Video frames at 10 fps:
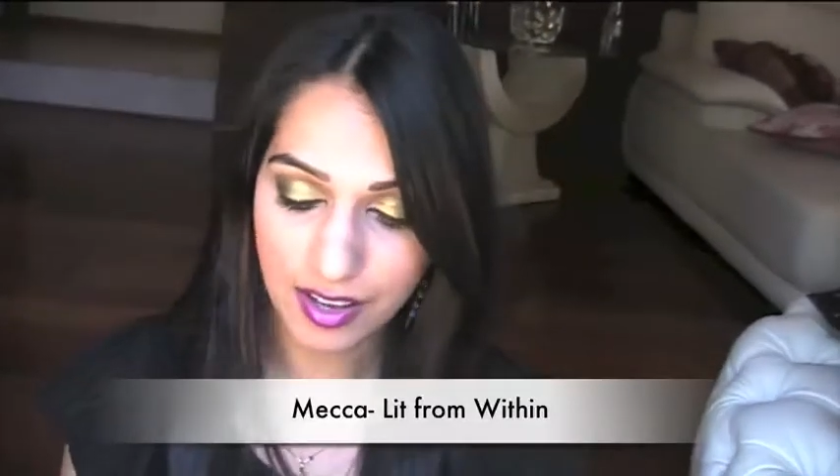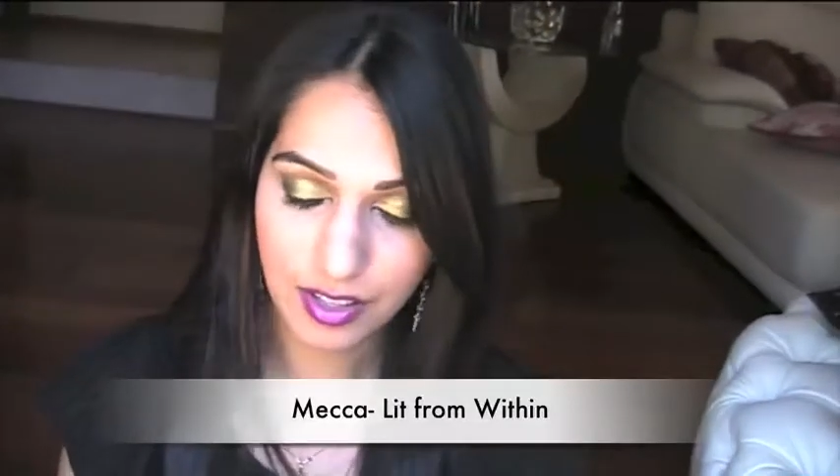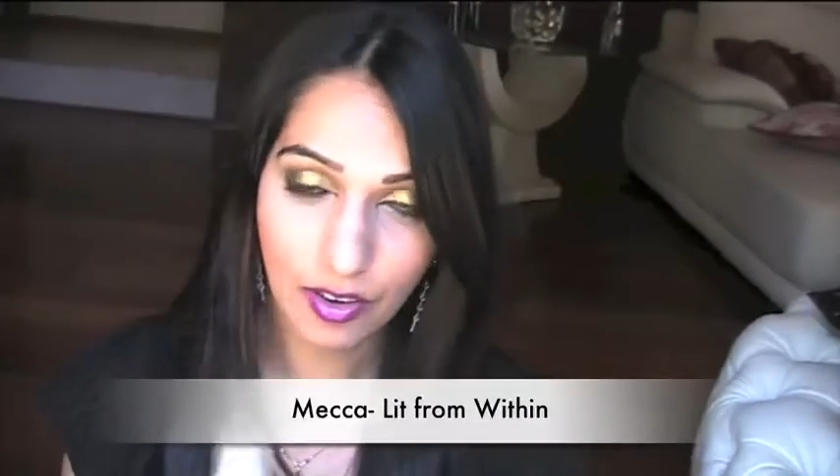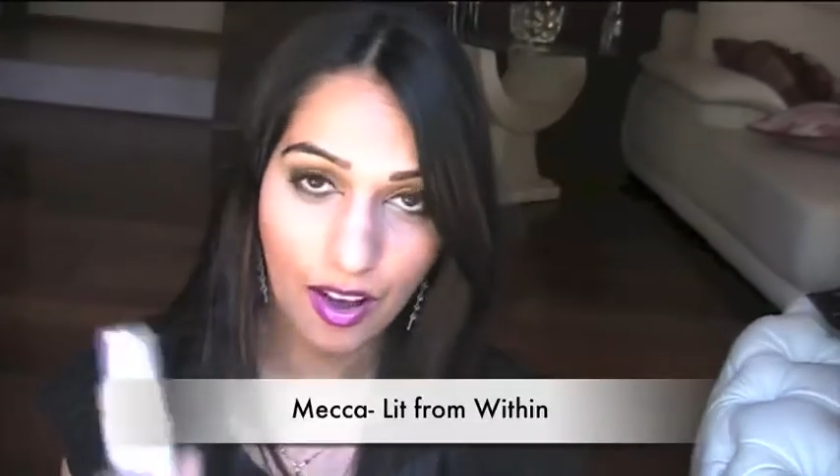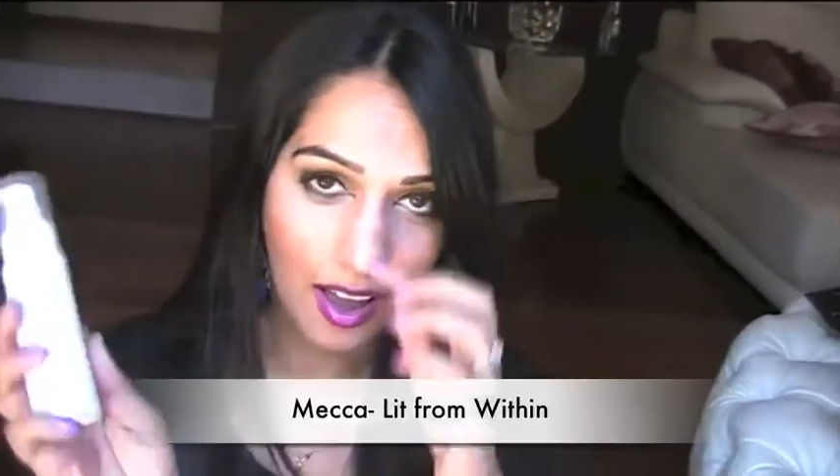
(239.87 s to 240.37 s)

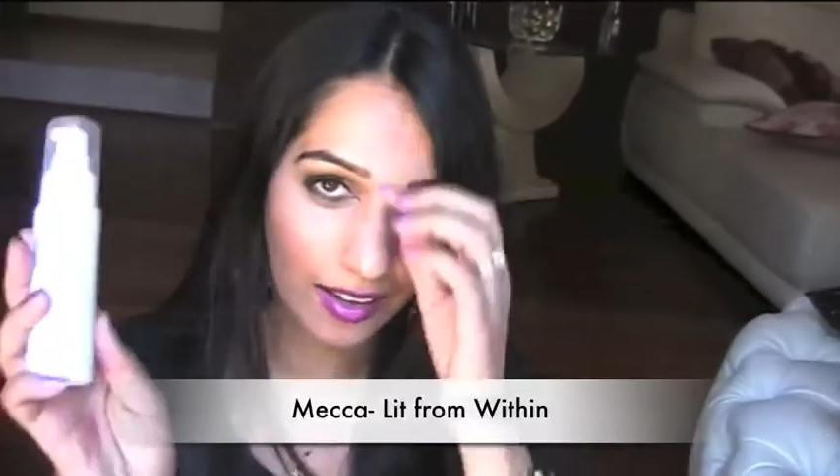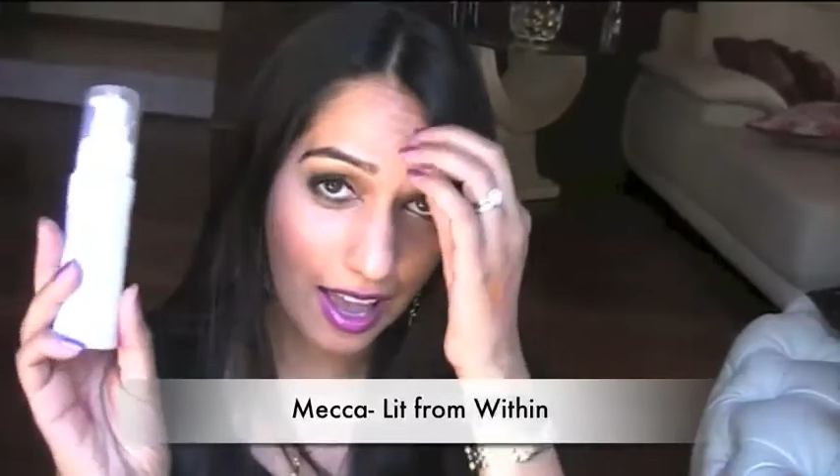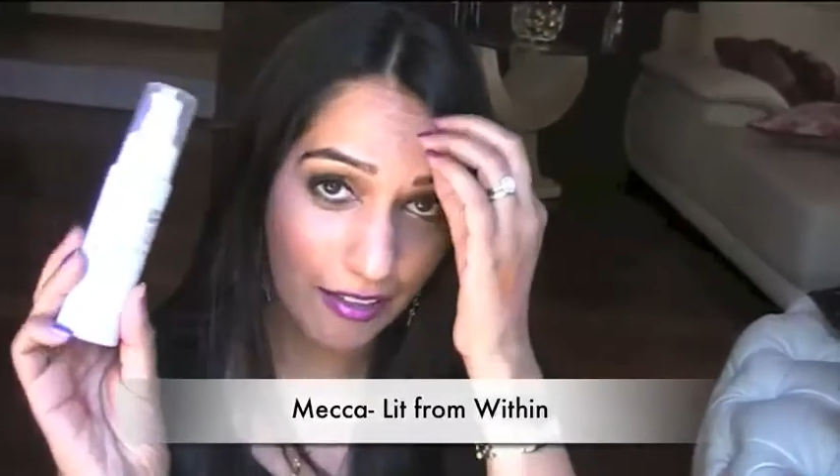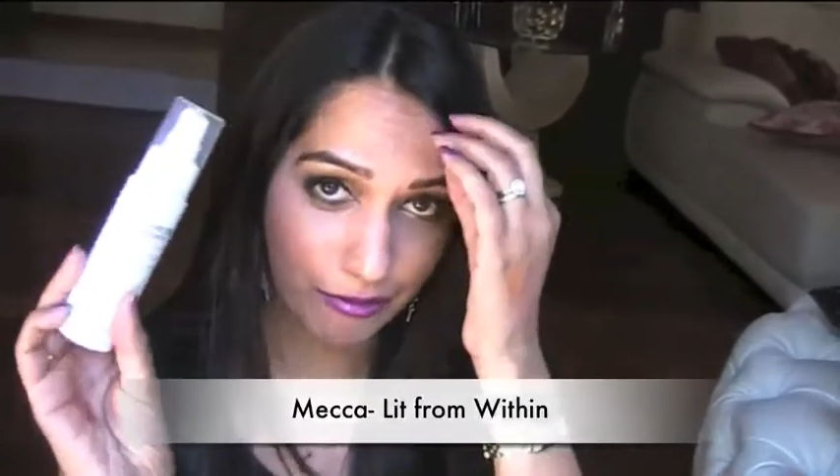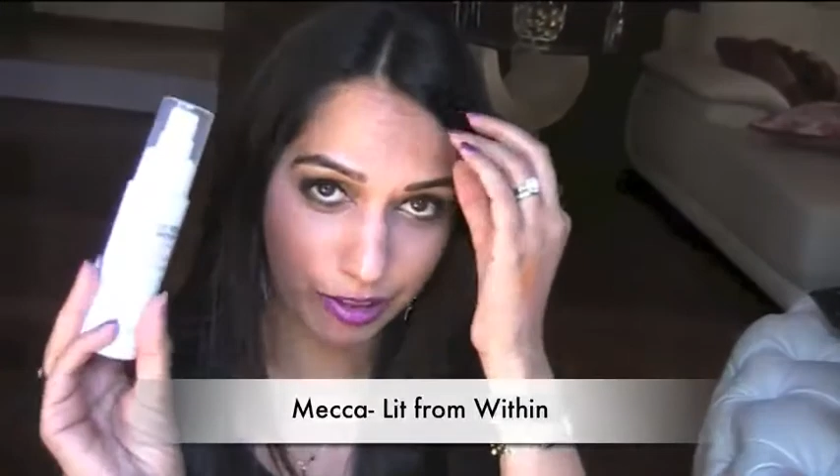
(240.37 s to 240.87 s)
So I
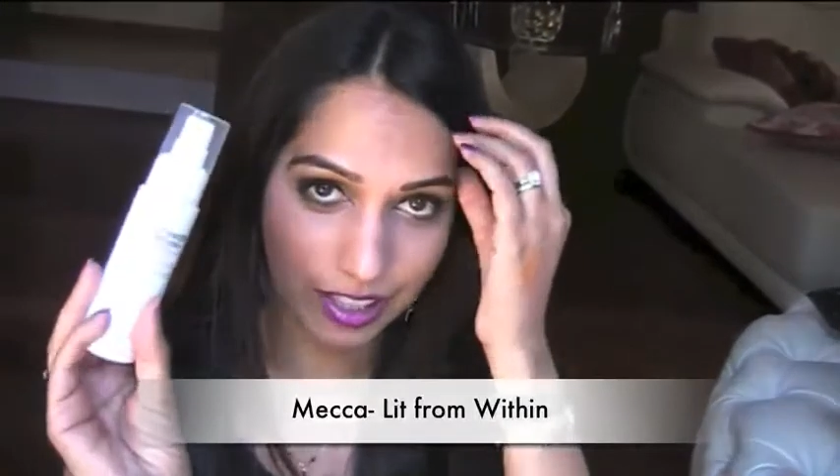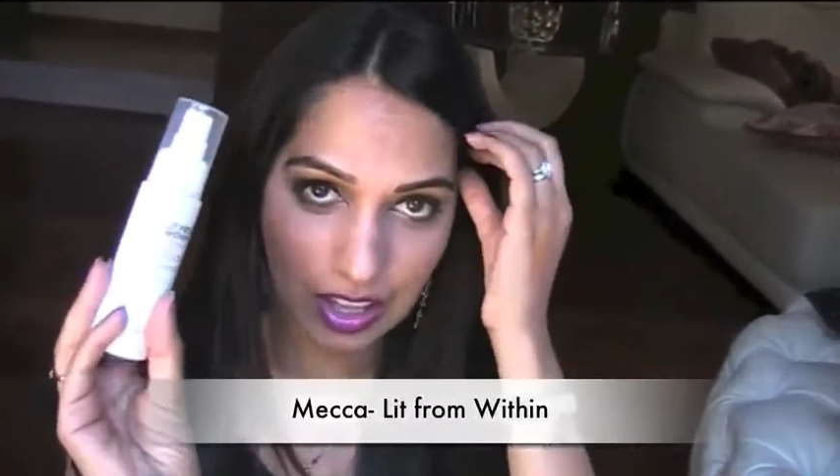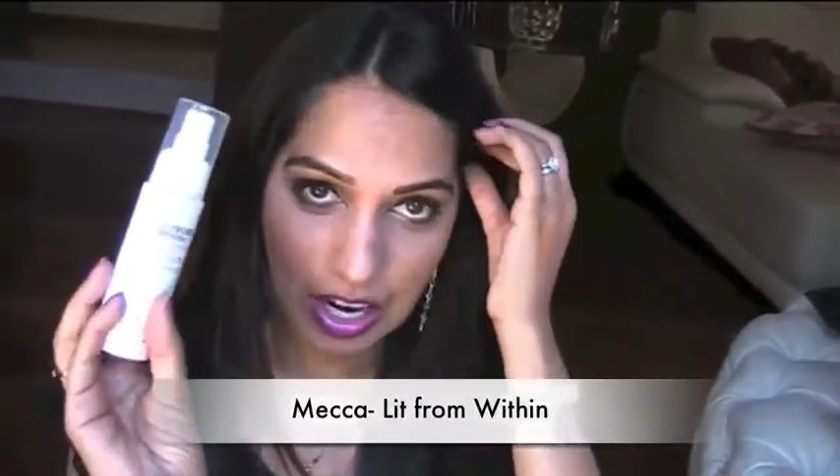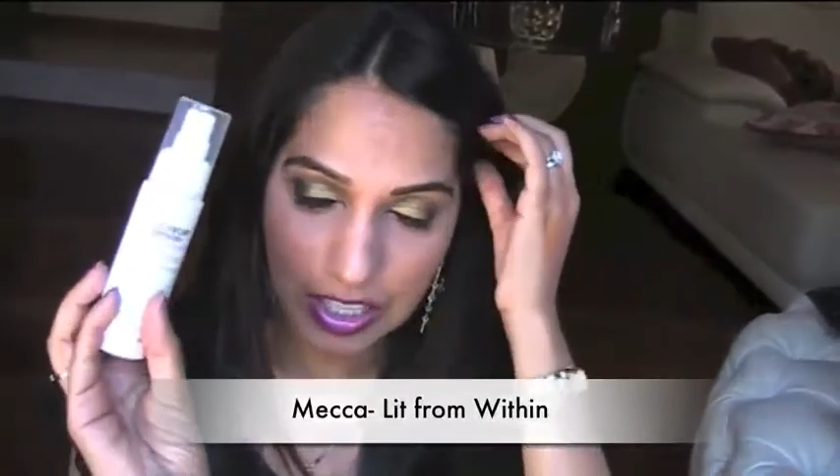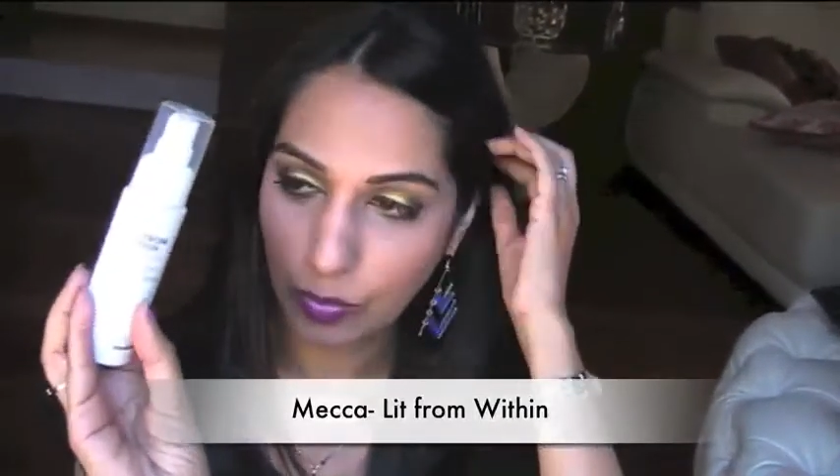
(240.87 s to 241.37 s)
have really
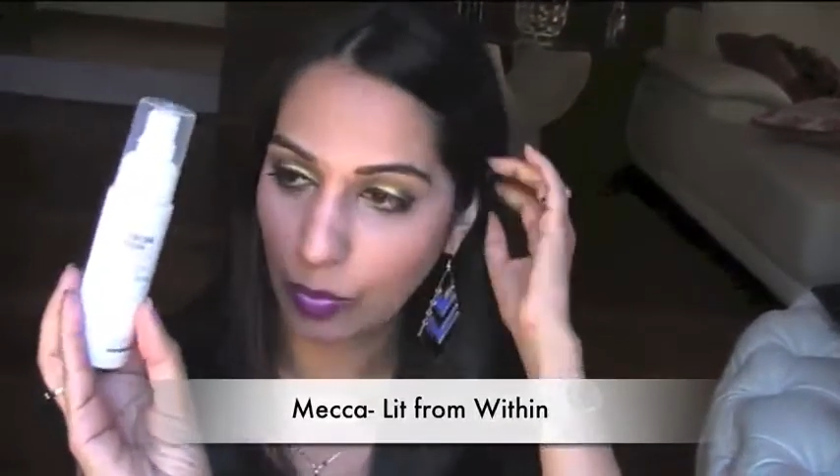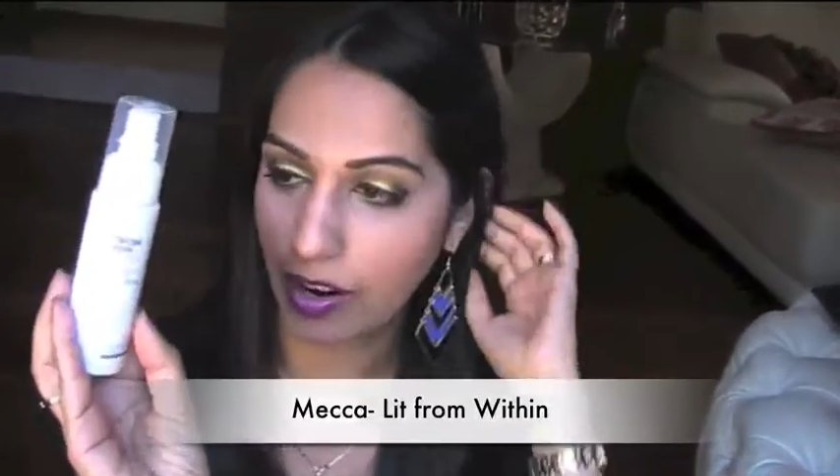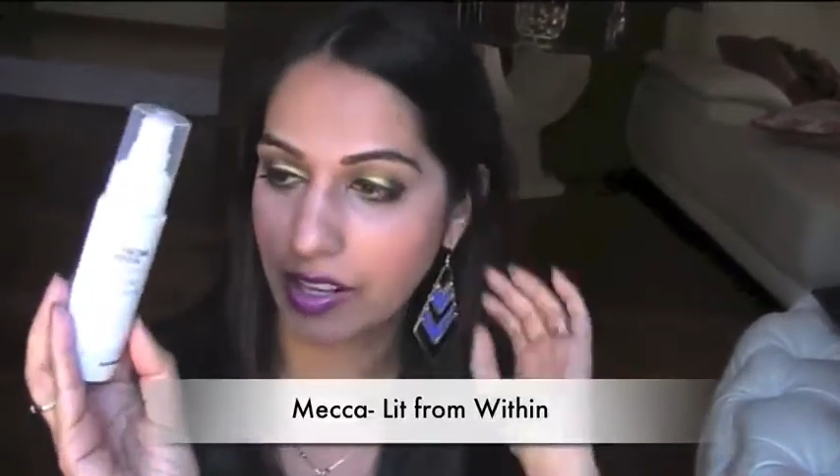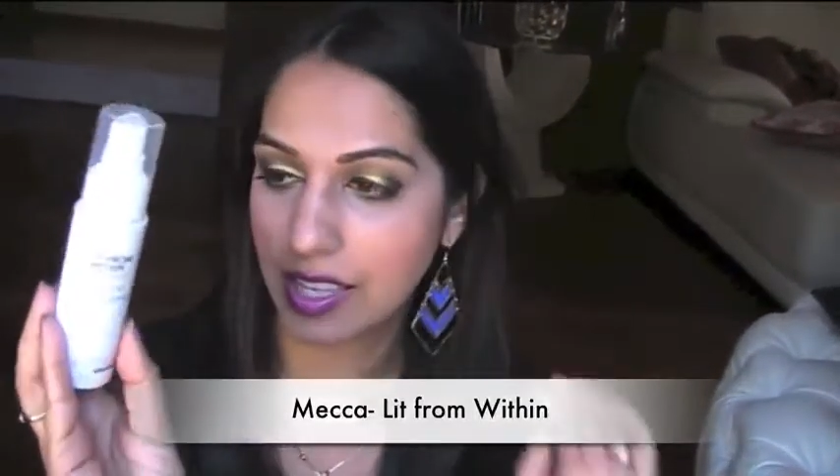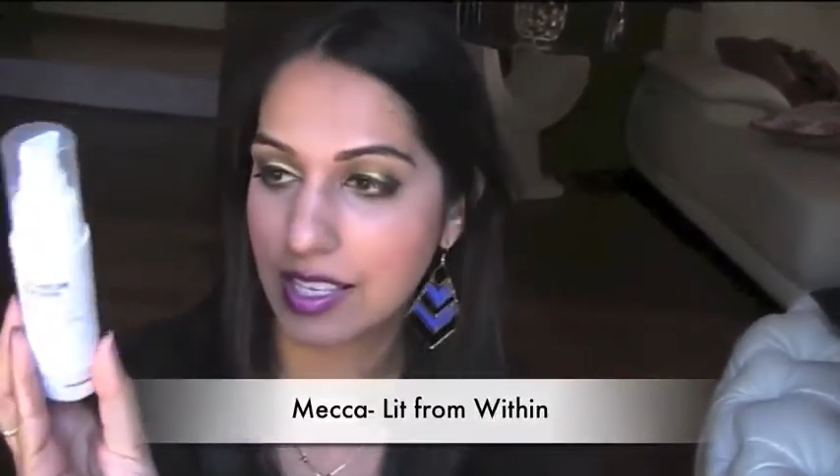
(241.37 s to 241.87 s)
liked
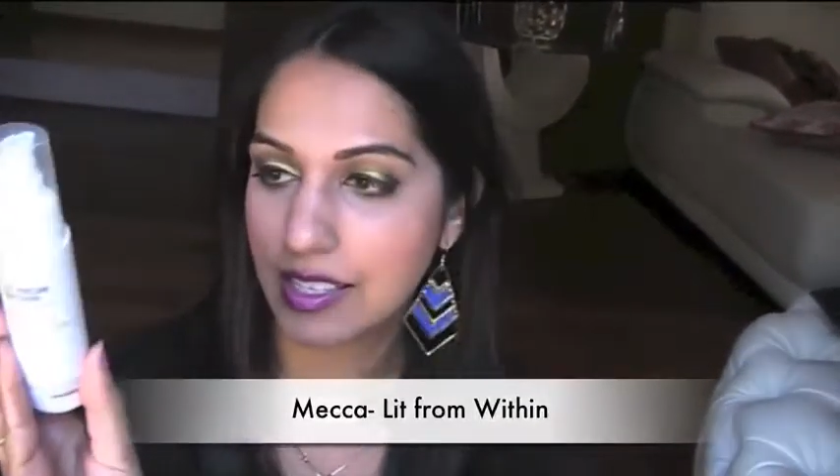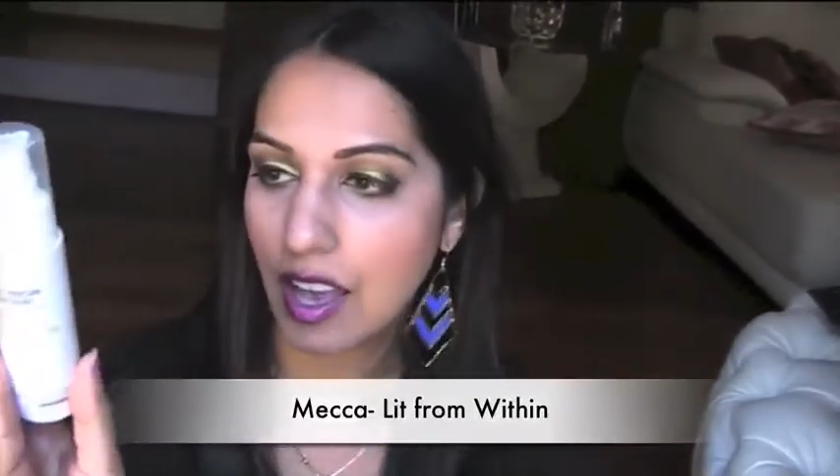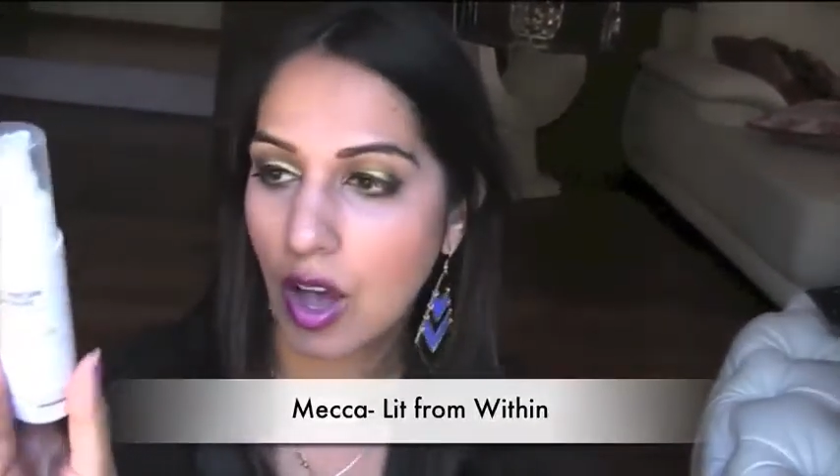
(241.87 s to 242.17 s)
wearing this.